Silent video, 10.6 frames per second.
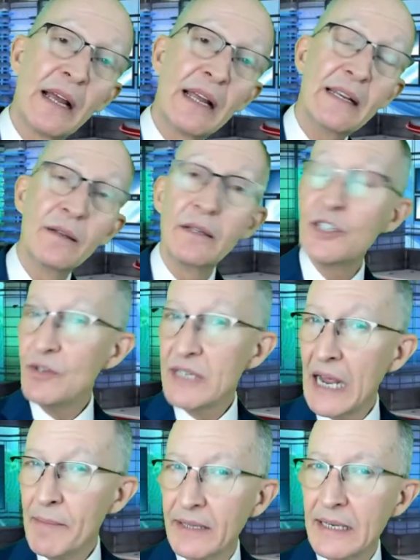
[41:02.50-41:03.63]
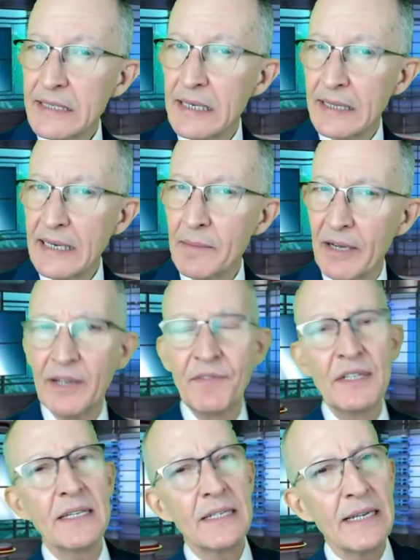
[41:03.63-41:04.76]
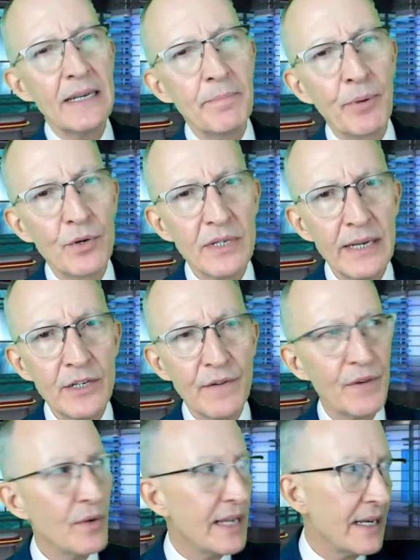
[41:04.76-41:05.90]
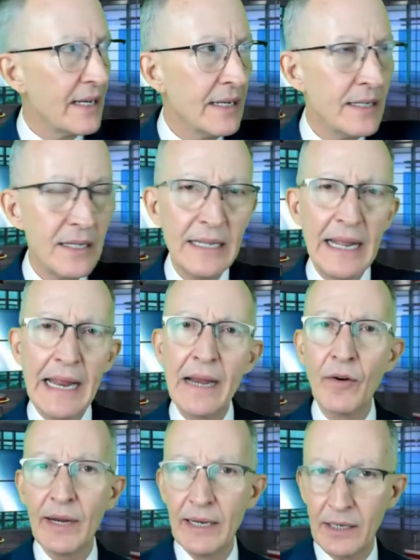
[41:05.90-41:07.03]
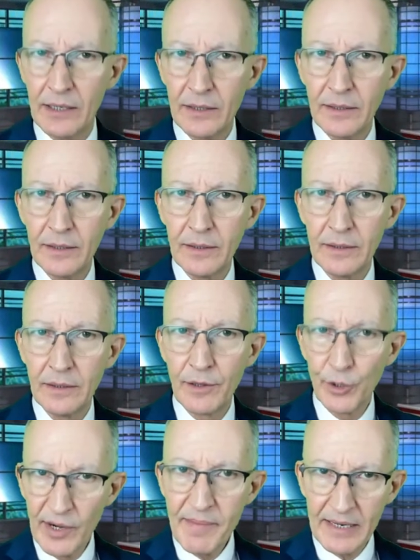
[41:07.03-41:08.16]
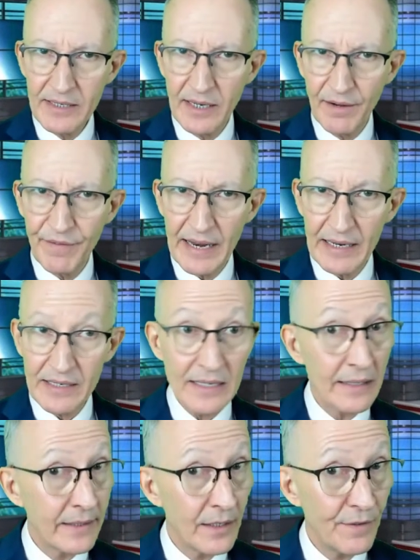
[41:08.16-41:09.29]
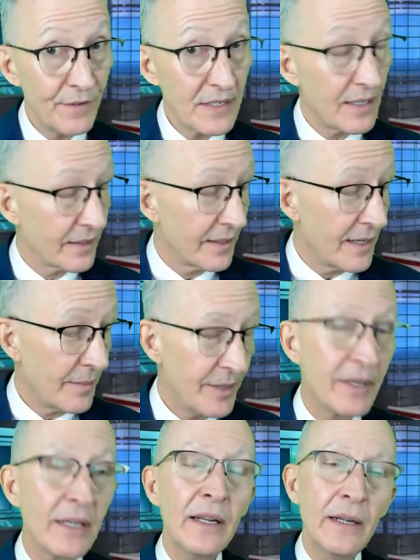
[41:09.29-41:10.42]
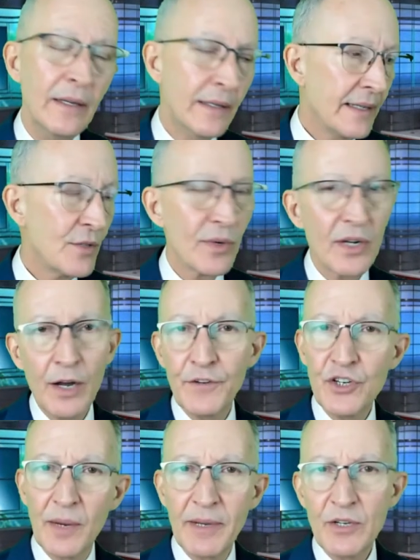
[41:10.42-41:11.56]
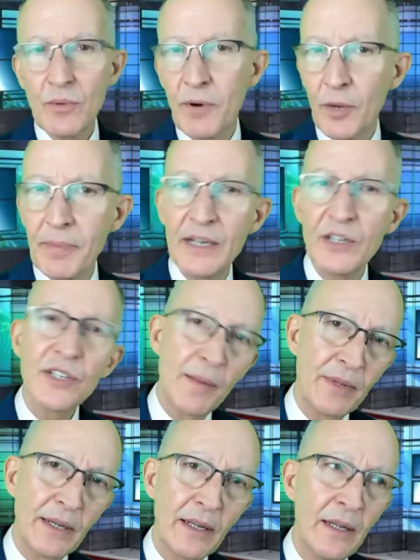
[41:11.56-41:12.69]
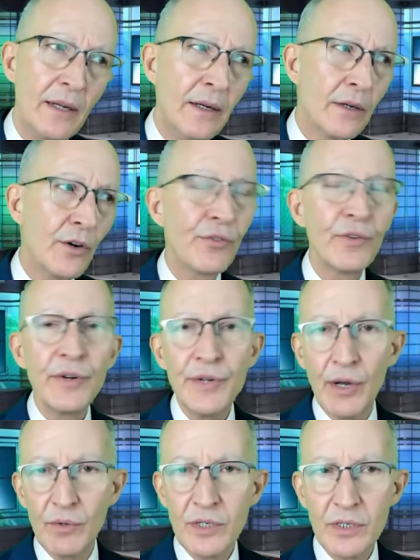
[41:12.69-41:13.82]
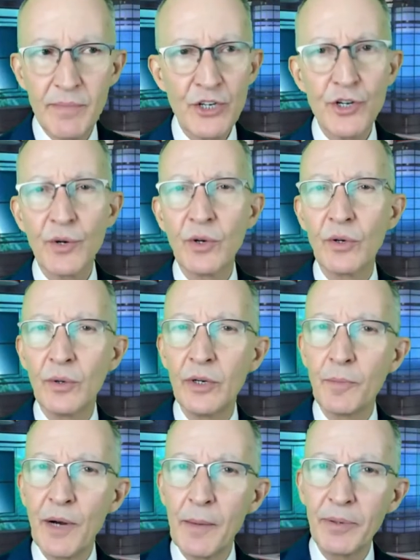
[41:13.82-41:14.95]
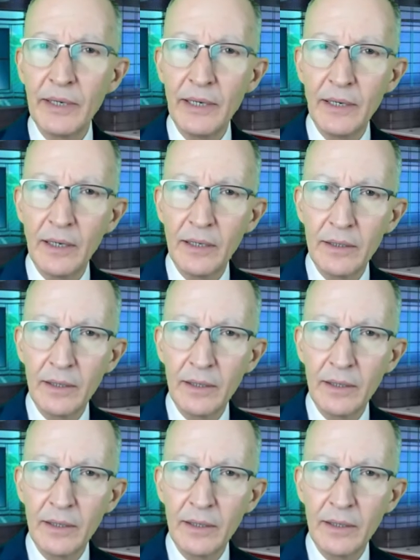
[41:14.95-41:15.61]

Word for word: right two timing things to think about. If this is an in person interview, get into the area 30 minutes in advance, not in the office, not in the lobby, but get to a coffee shop, get to a park bench, something. Go through your notes. Make sure you're, you're properly uh,